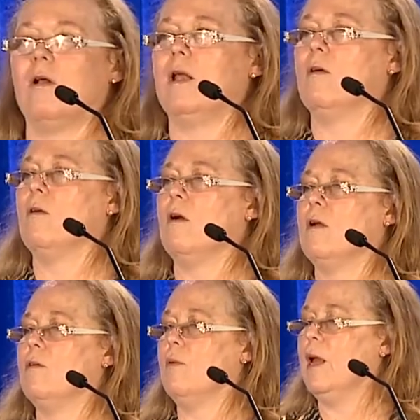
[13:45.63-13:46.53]
I know they're
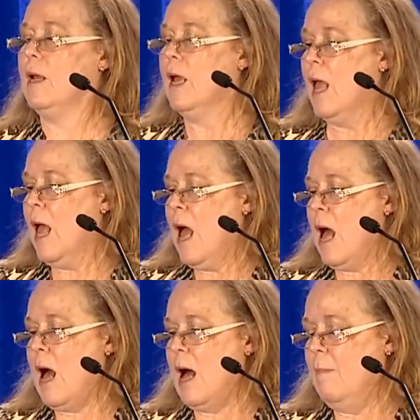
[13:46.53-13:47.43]
hard to read.
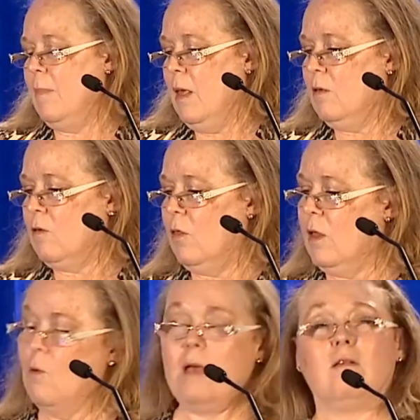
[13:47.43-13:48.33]
So the
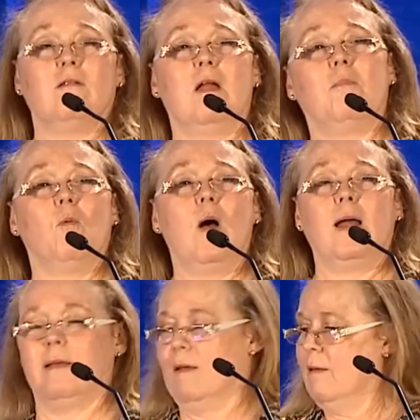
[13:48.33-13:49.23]
US is number 1.